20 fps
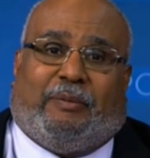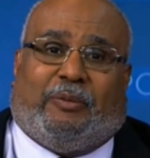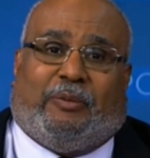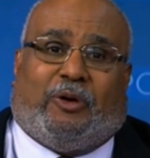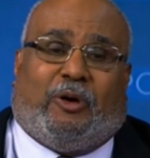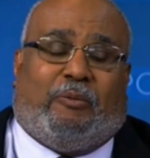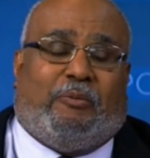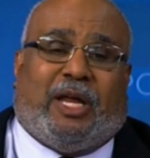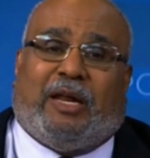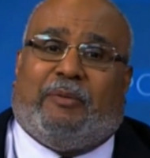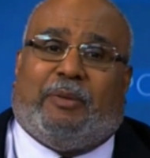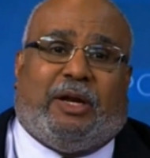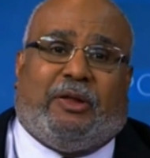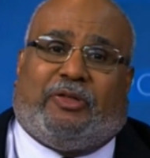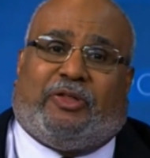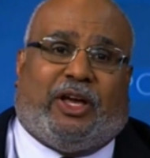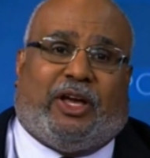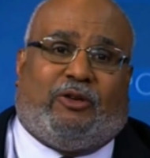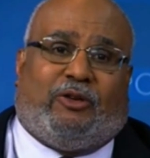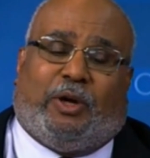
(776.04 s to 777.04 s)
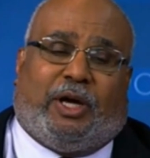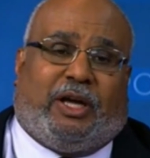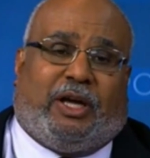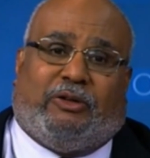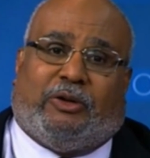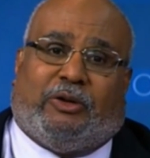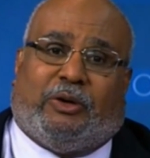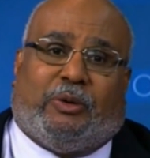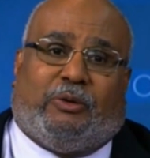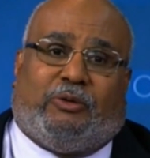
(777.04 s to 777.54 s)
there are many, many things we
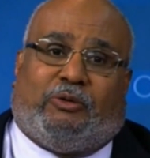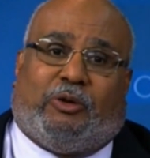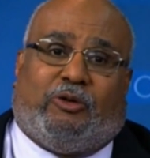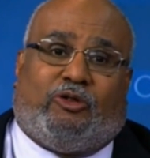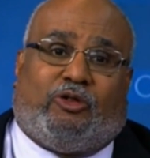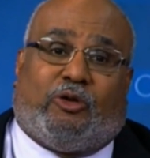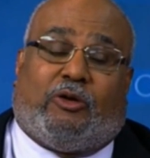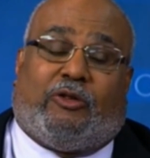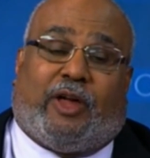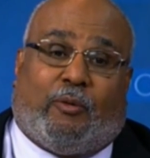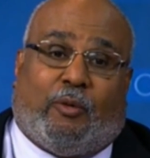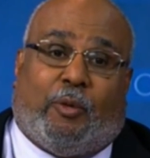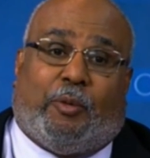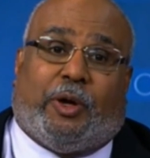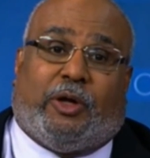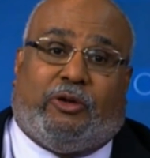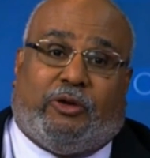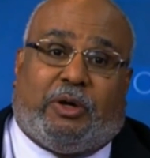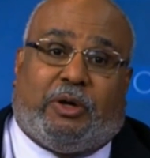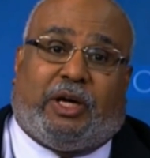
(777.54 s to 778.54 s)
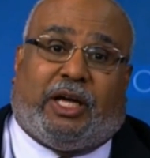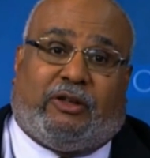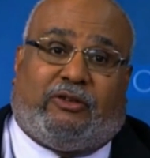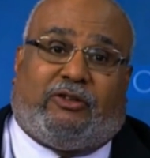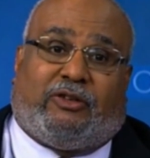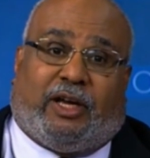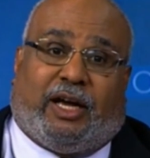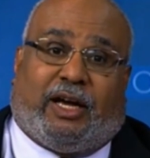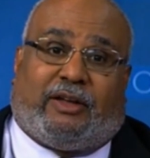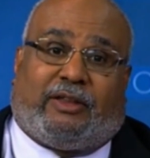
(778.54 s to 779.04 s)
can do to ensure that when we do get
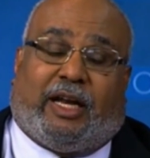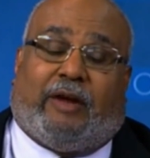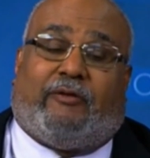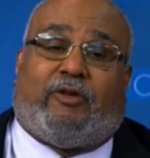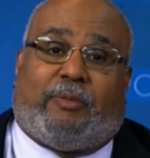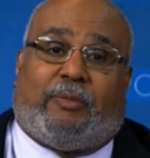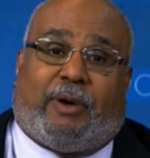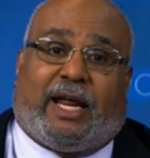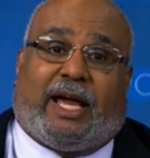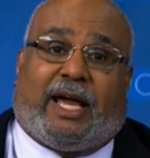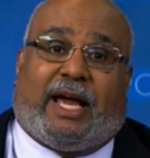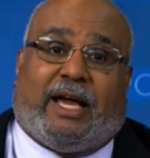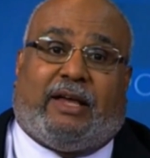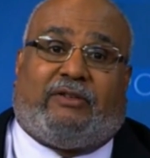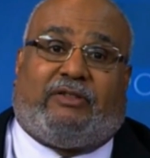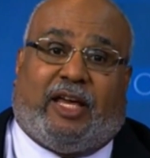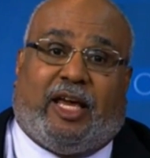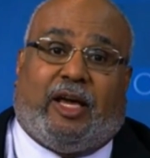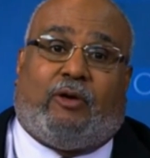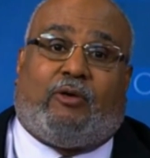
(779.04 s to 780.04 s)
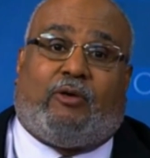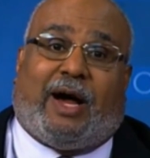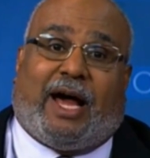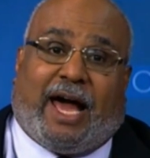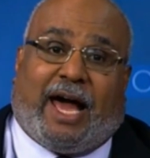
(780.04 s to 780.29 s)
sick, that everybody has equal